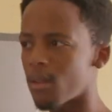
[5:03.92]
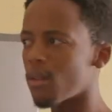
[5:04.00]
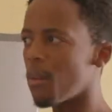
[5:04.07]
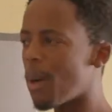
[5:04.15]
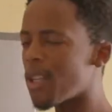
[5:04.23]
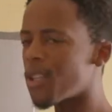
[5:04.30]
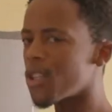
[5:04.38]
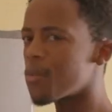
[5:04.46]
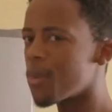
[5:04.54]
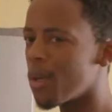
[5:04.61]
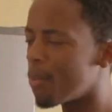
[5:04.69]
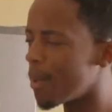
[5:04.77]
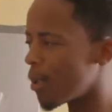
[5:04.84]
It might just be
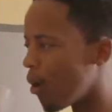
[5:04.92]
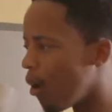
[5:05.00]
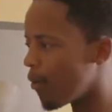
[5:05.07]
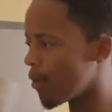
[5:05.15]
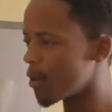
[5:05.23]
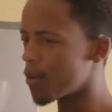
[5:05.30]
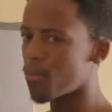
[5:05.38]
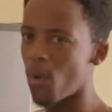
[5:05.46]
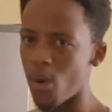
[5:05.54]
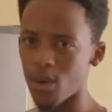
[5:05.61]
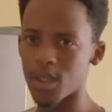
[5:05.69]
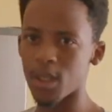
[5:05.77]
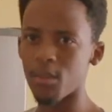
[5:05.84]
a bit obvious
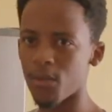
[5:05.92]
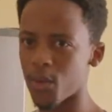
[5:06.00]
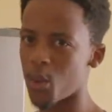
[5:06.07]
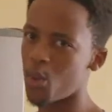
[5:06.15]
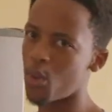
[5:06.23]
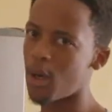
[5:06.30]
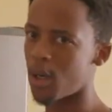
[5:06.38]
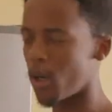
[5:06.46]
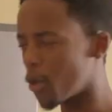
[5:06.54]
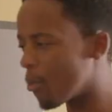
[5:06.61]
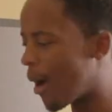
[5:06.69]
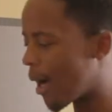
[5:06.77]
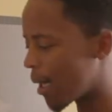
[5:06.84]
for some of you who are
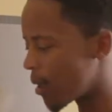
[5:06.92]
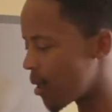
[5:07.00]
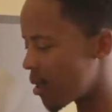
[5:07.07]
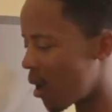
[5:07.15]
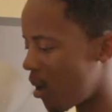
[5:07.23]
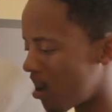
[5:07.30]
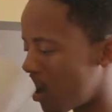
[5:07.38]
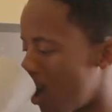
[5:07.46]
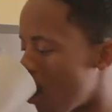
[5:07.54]
good marketers out